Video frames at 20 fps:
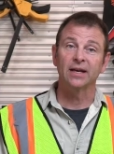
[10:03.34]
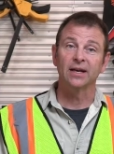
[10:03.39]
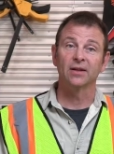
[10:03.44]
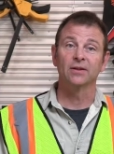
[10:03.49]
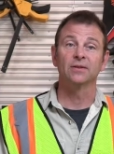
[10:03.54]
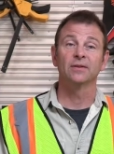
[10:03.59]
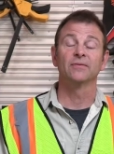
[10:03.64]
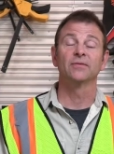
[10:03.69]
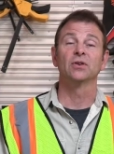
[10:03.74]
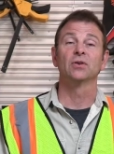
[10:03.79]
the
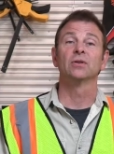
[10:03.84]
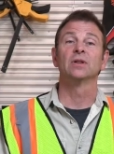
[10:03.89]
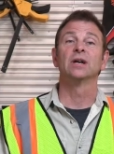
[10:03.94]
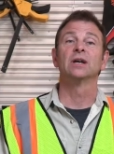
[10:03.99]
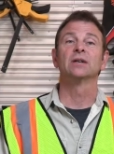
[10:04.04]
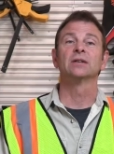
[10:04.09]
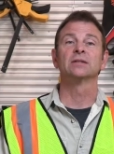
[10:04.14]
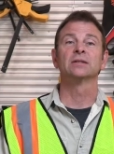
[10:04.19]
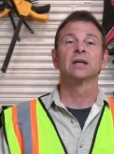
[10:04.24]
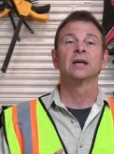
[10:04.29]
health of your
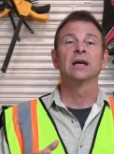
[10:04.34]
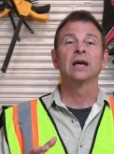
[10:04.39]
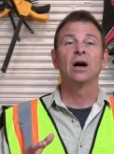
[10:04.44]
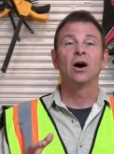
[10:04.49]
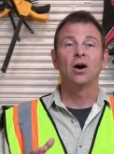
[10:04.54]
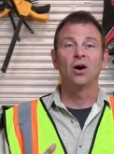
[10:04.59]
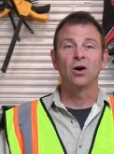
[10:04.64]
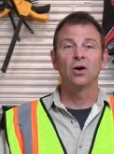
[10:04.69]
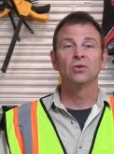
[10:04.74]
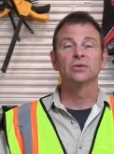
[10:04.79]
lungs
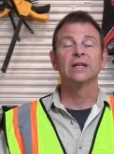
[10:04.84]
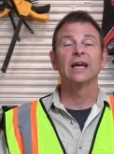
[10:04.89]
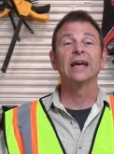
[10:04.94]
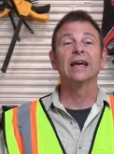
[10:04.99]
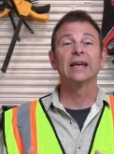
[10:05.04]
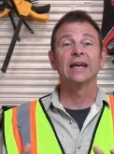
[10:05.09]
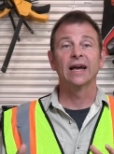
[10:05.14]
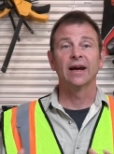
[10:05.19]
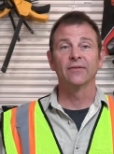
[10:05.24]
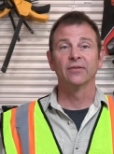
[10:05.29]
all
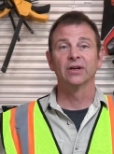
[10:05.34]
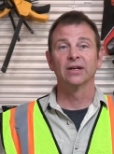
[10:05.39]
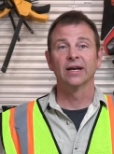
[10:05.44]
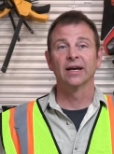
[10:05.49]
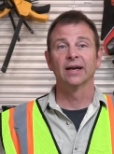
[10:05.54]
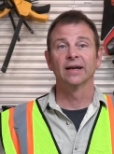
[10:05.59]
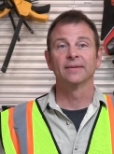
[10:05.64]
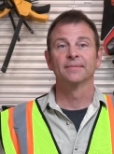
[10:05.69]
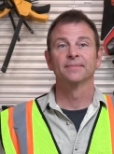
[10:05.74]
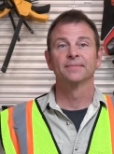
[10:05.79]
day, every
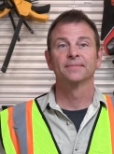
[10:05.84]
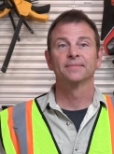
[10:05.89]
day.